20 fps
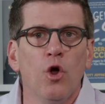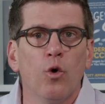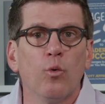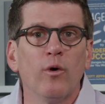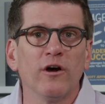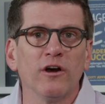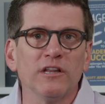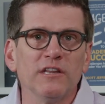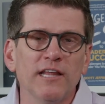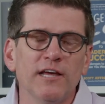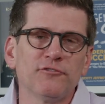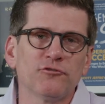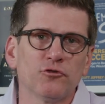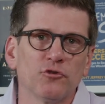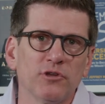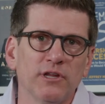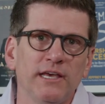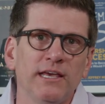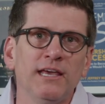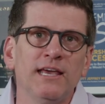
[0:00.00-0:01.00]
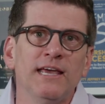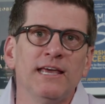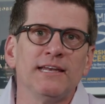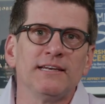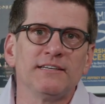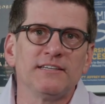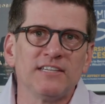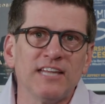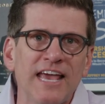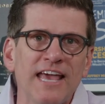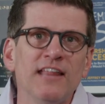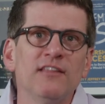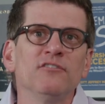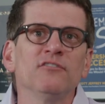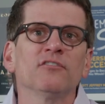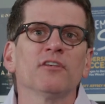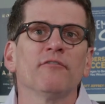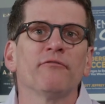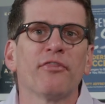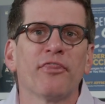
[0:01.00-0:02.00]
where literally
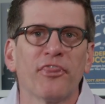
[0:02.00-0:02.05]
tens of